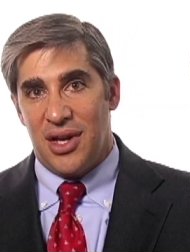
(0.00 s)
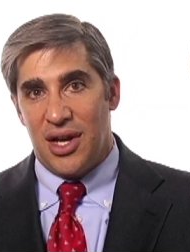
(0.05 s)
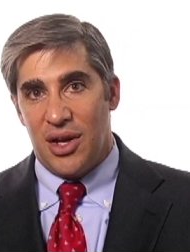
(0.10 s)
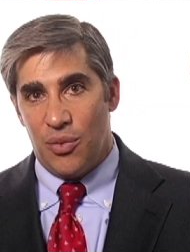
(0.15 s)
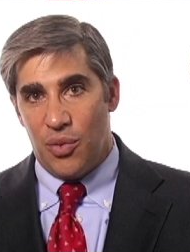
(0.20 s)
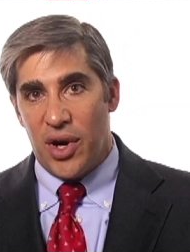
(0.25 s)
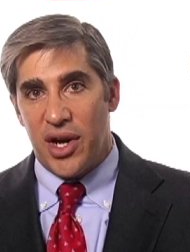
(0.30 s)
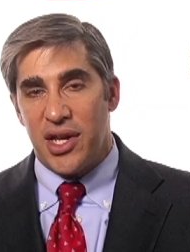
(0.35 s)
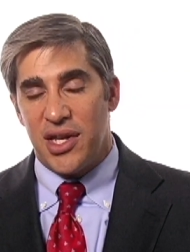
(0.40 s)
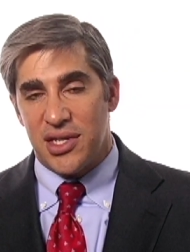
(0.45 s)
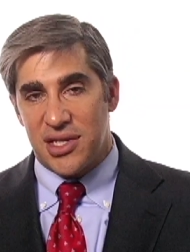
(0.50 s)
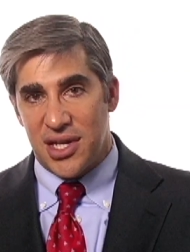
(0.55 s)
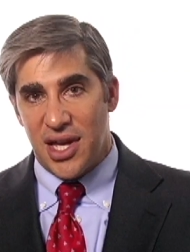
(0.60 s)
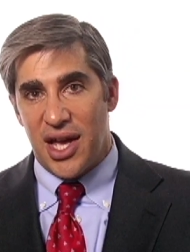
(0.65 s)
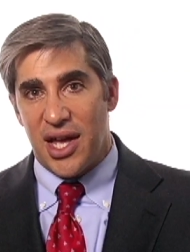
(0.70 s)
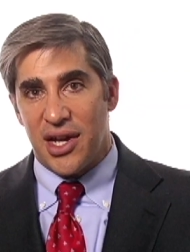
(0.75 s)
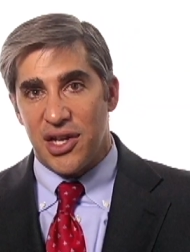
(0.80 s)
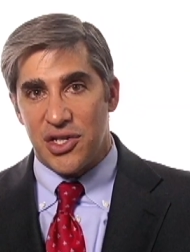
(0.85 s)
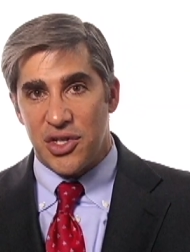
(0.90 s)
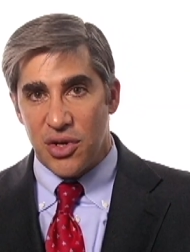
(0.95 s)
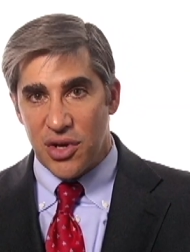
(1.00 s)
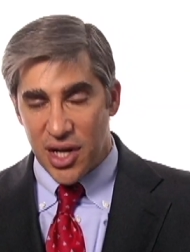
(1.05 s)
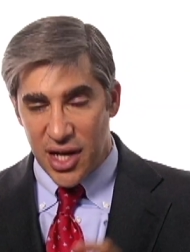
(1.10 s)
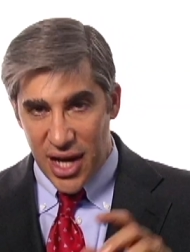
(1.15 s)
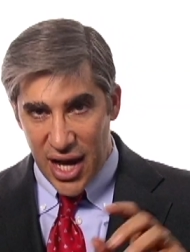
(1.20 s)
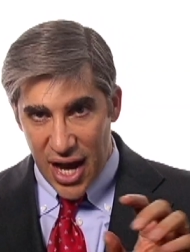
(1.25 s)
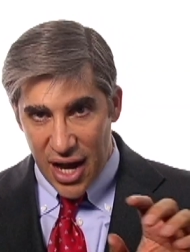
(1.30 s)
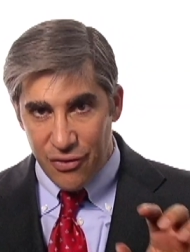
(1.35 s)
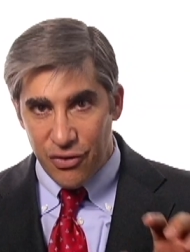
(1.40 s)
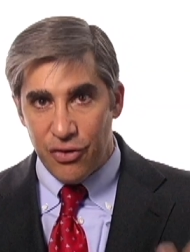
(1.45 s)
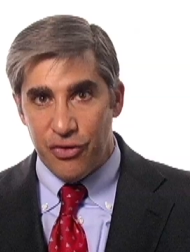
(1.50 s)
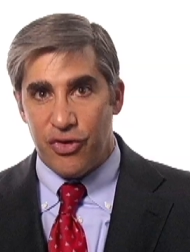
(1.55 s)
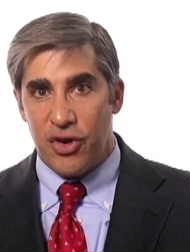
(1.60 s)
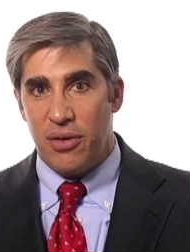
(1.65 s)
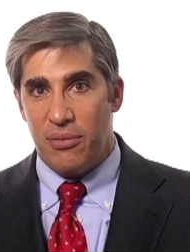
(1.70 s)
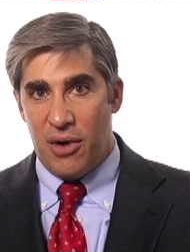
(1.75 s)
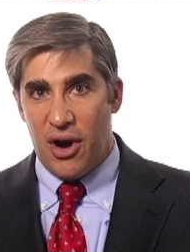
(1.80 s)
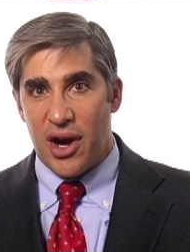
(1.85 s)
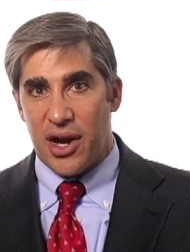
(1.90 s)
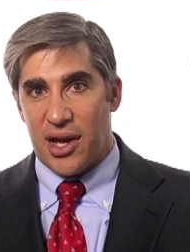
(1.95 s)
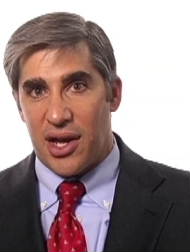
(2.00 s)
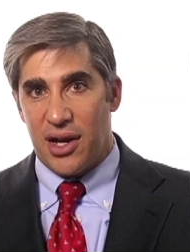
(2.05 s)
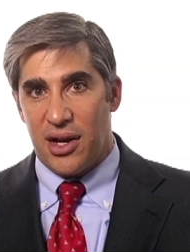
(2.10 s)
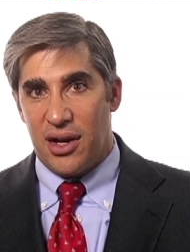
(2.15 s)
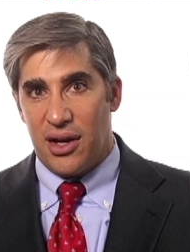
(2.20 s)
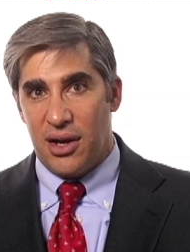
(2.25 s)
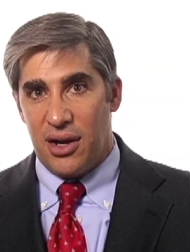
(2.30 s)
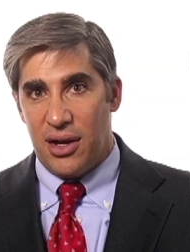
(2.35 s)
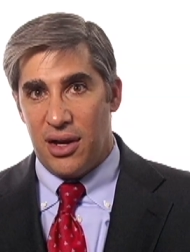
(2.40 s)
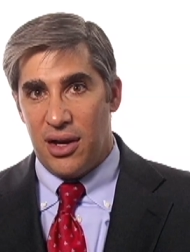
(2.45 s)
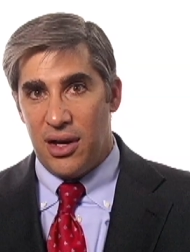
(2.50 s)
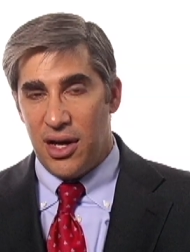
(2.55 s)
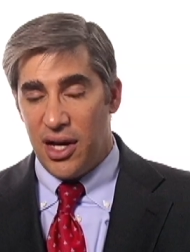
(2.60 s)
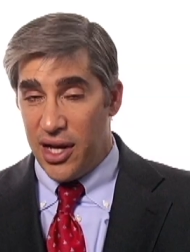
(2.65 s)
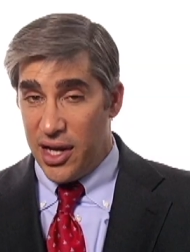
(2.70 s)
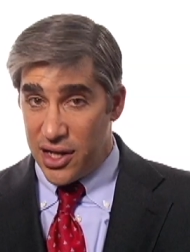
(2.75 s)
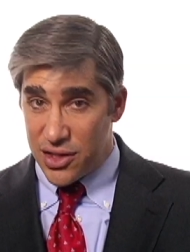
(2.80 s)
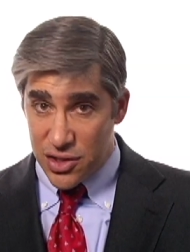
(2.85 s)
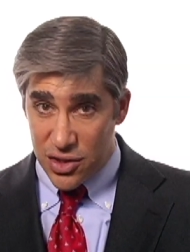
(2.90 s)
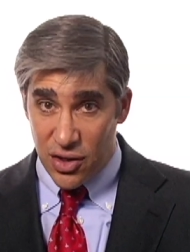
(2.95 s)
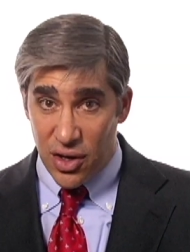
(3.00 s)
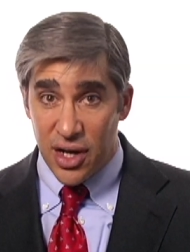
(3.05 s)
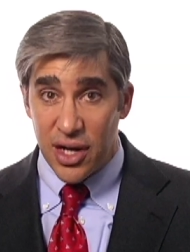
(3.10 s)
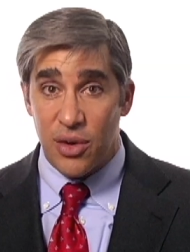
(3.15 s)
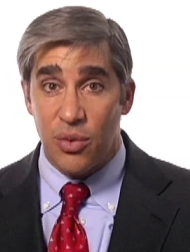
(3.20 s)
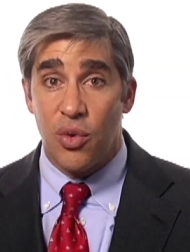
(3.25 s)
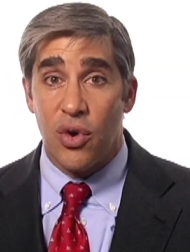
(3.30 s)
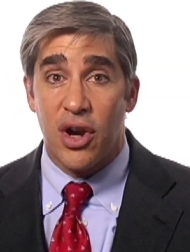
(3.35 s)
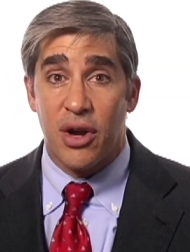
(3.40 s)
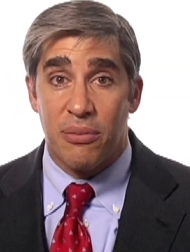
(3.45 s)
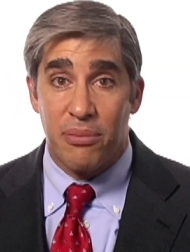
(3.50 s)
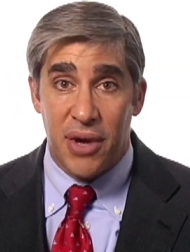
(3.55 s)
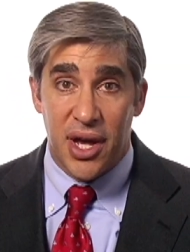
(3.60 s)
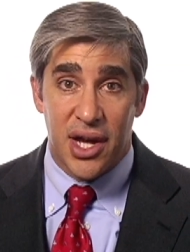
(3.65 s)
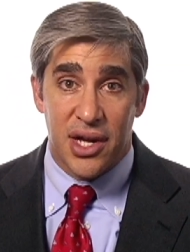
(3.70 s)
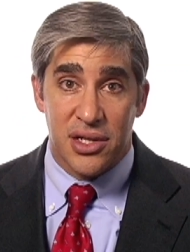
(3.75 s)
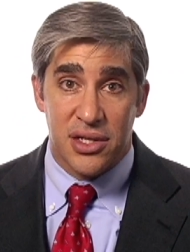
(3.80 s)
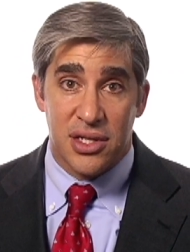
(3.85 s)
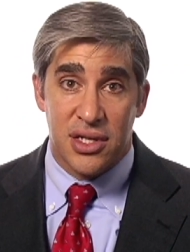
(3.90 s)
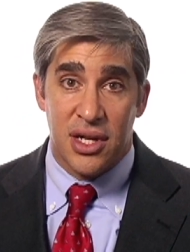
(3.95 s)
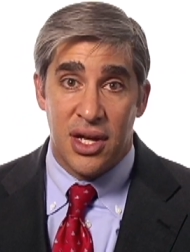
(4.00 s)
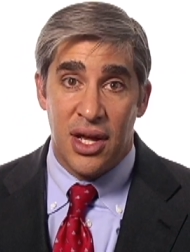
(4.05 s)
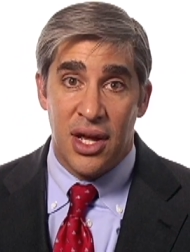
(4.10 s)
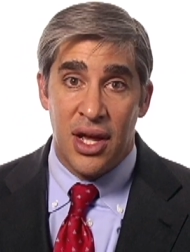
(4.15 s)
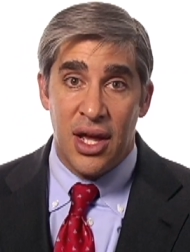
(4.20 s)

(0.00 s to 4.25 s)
And what he said is you can have a free market, and it's going to work best.